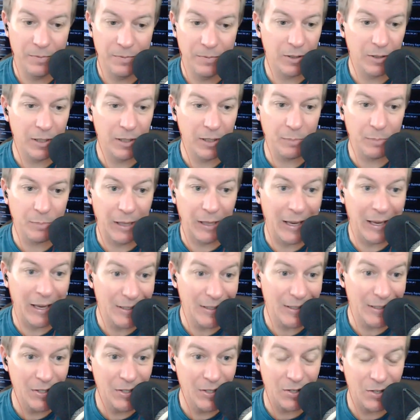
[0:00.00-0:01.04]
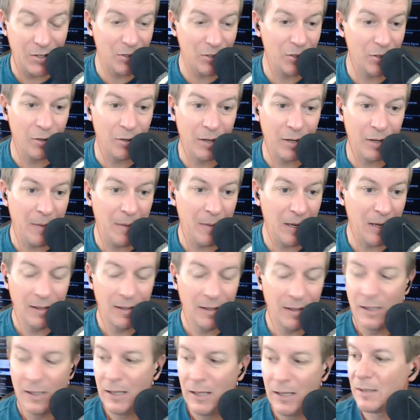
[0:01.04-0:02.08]
click play, it just starts streaming.
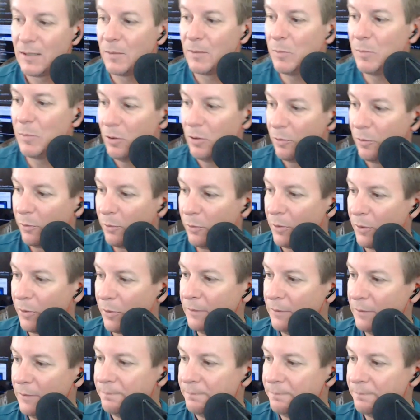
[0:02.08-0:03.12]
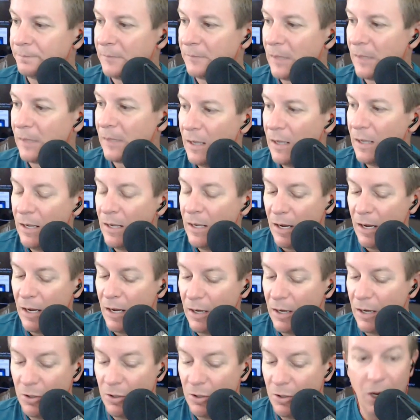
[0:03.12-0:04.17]
It's a beautiful thing.
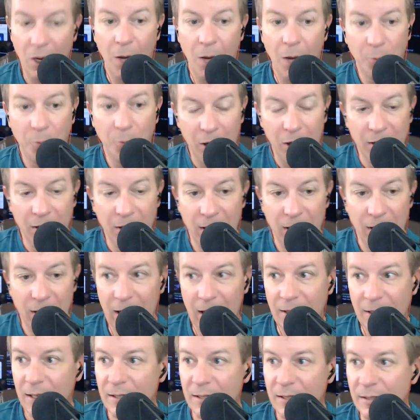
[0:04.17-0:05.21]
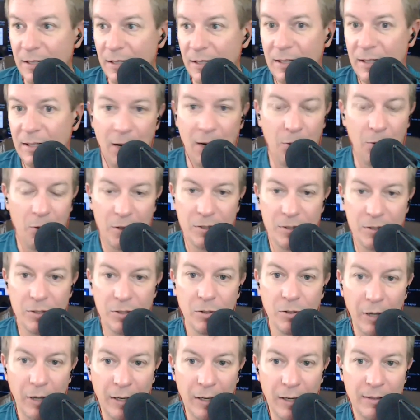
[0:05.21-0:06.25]
You can upgrade that SSD. That works
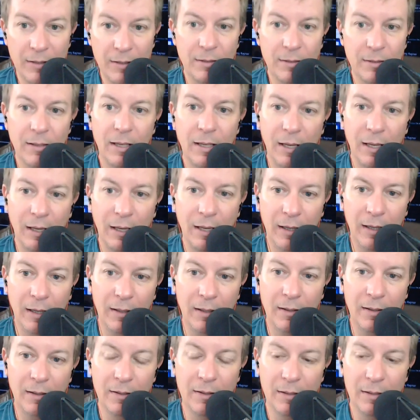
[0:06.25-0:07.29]
great, and